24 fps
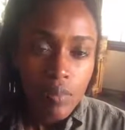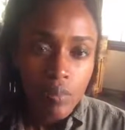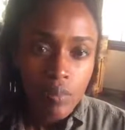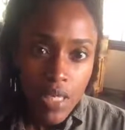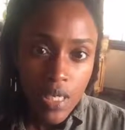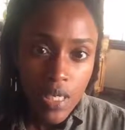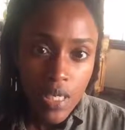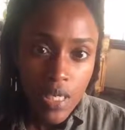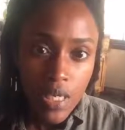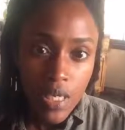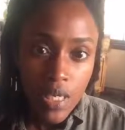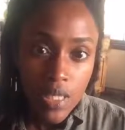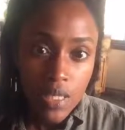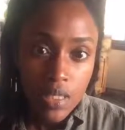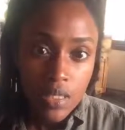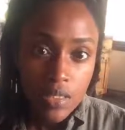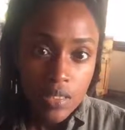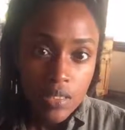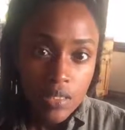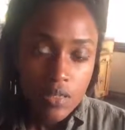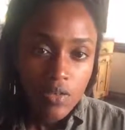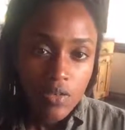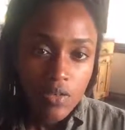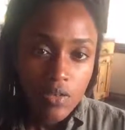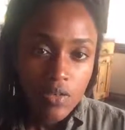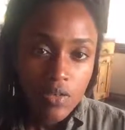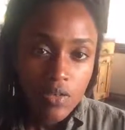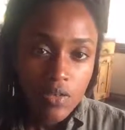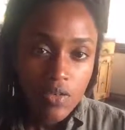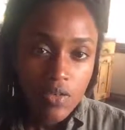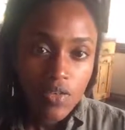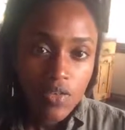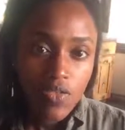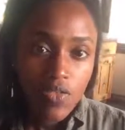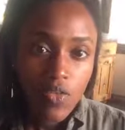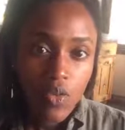beans
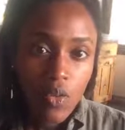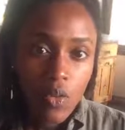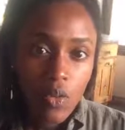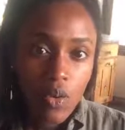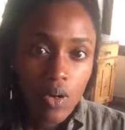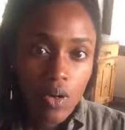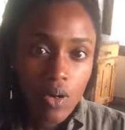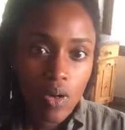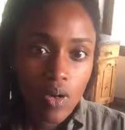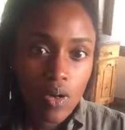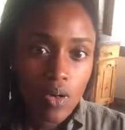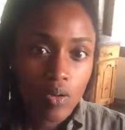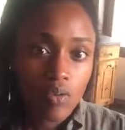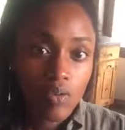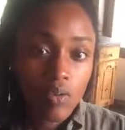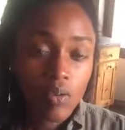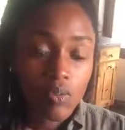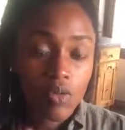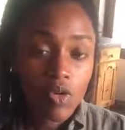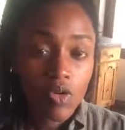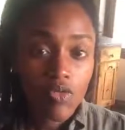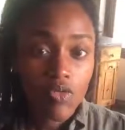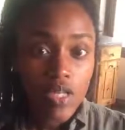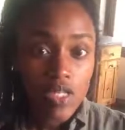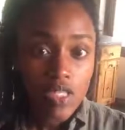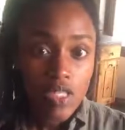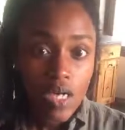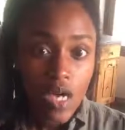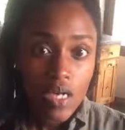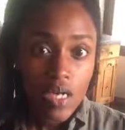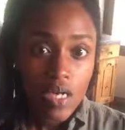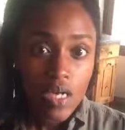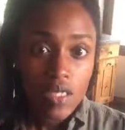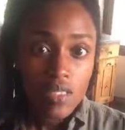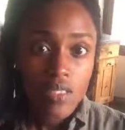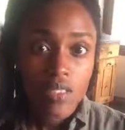for removing
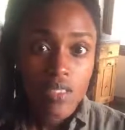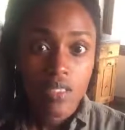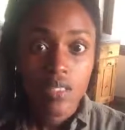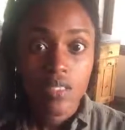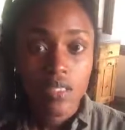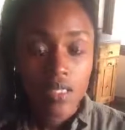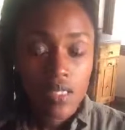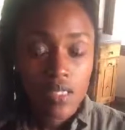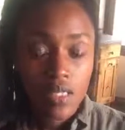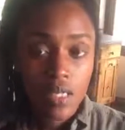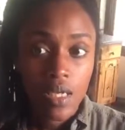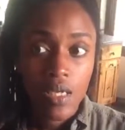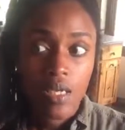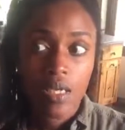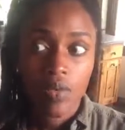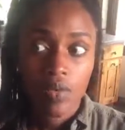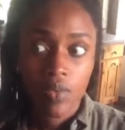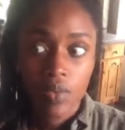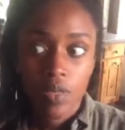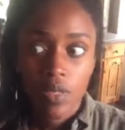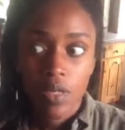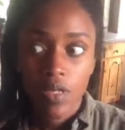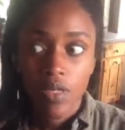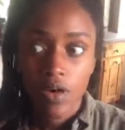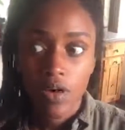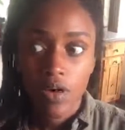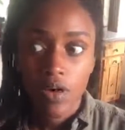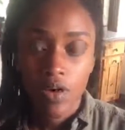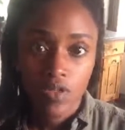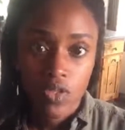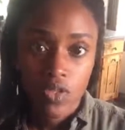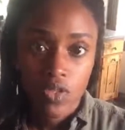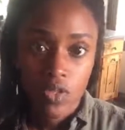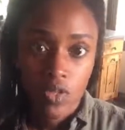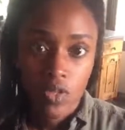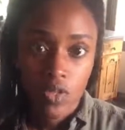toxins and getting rid
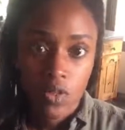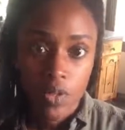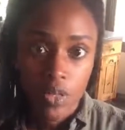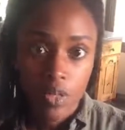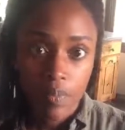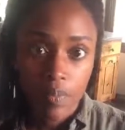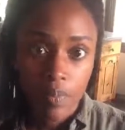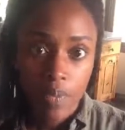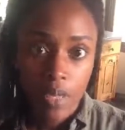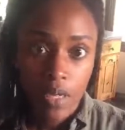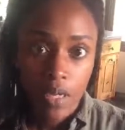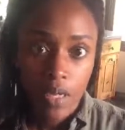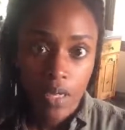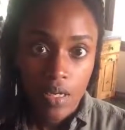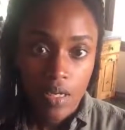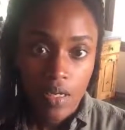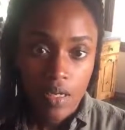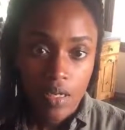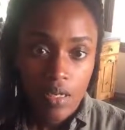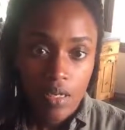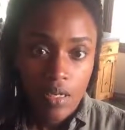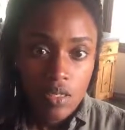of joint pain.